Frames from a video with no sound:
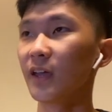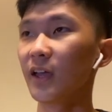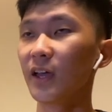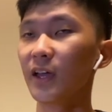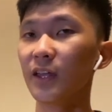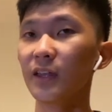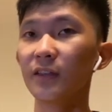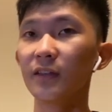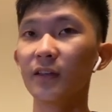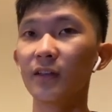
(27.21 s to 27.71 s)

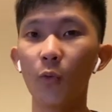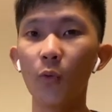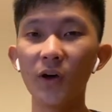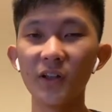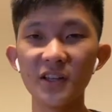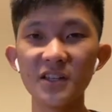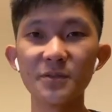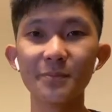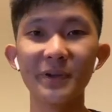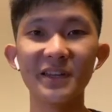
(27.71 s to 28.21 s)
And what
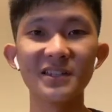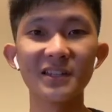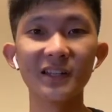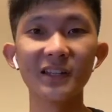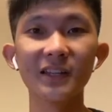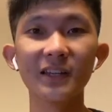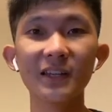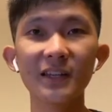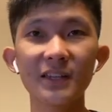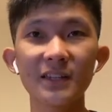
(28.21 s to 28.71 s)
this
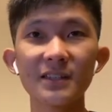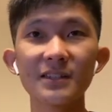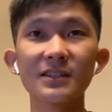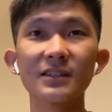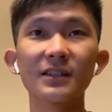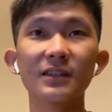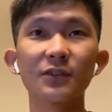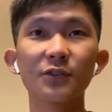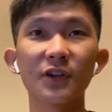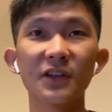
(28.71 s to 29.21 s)
basically
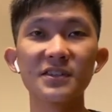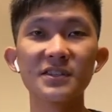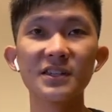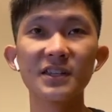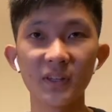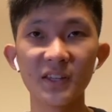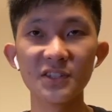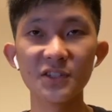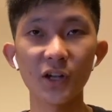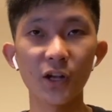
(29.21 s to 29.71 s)
is, you can see
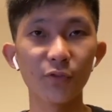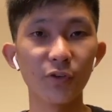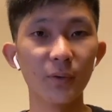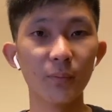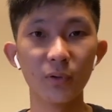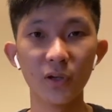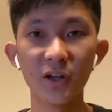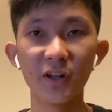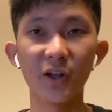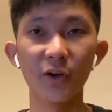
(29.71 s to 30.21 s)
it's sort of a
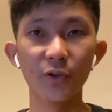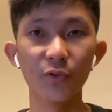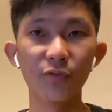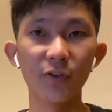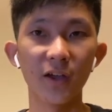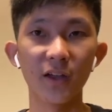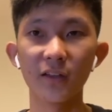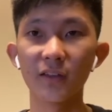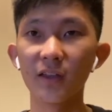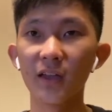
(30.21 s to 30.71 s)
blurred out
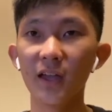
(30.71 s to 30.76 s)
effect.